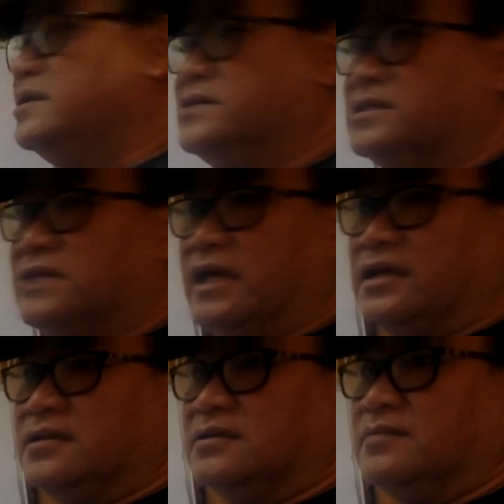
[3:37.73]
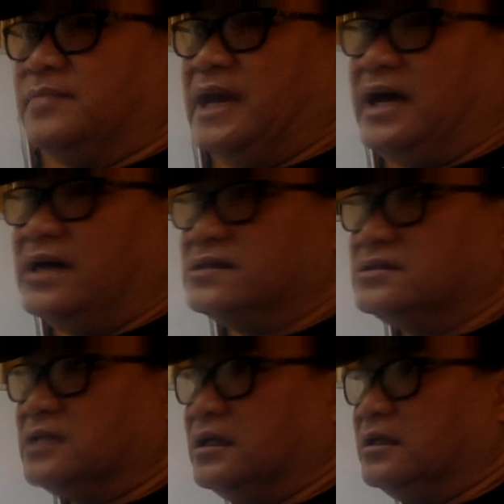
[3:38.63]
And just like in the
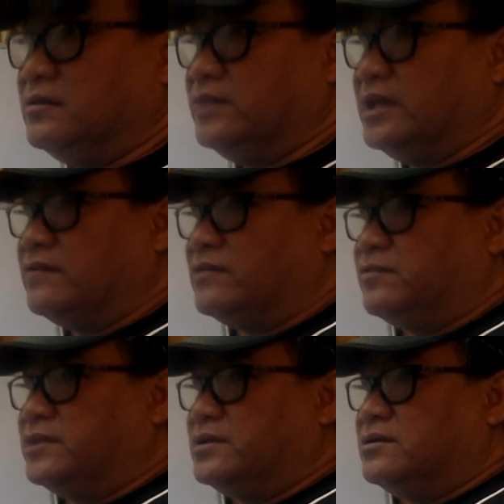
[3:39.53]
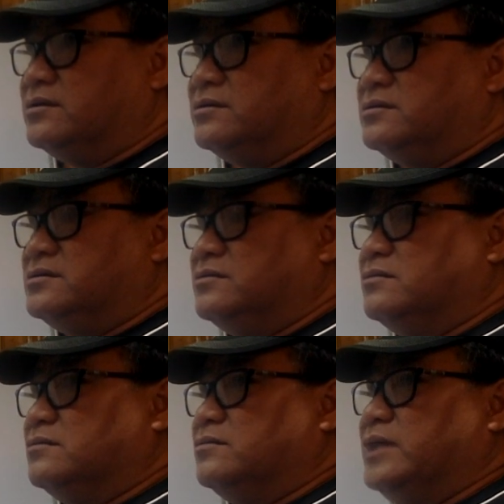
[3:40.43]
past, uh, whenever we're
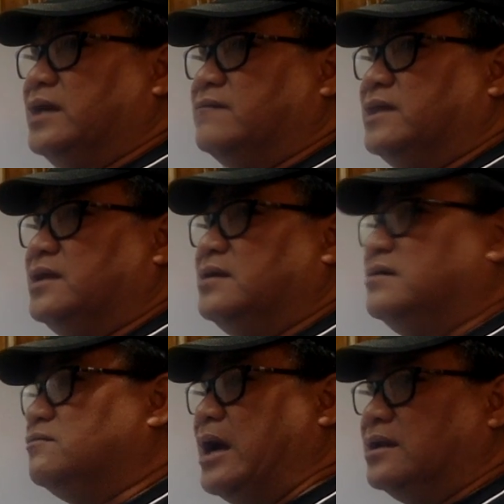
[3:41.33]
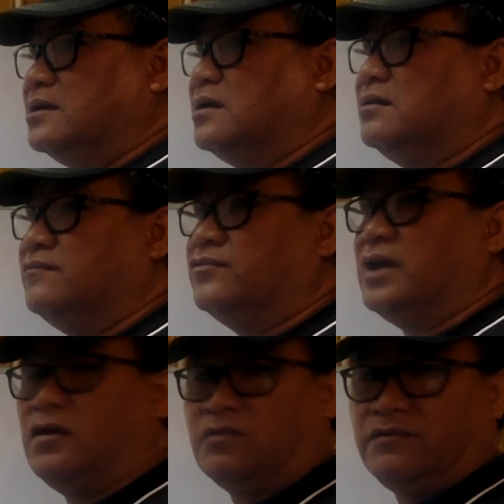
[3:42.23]
we have a radical
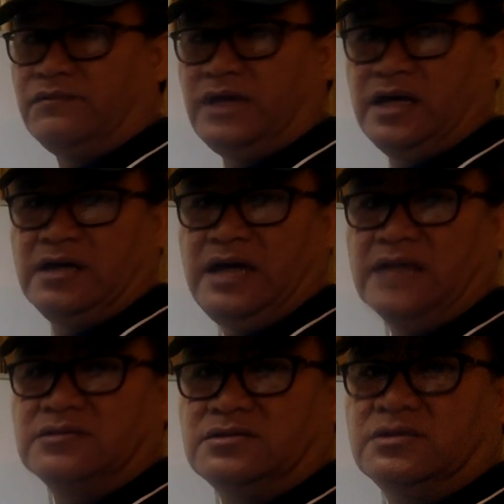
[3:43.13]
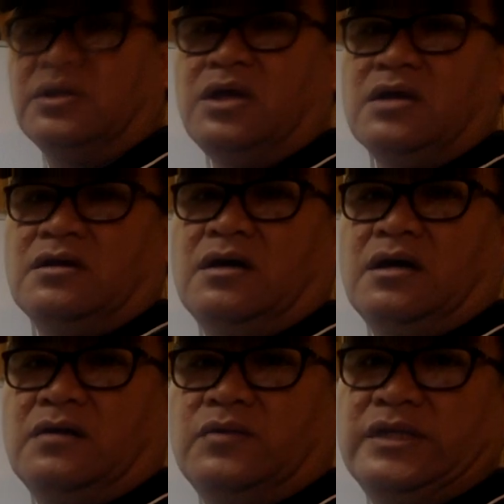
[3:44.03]
for our uh, answer,
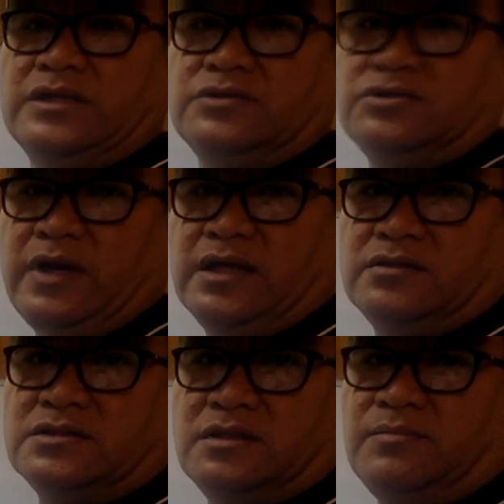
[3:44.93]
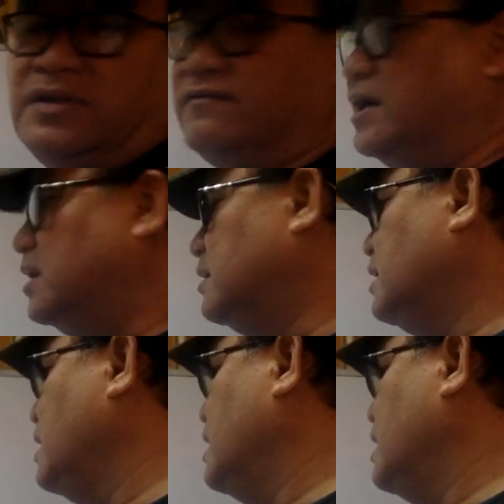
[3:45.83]
uh, we need to try to simplify.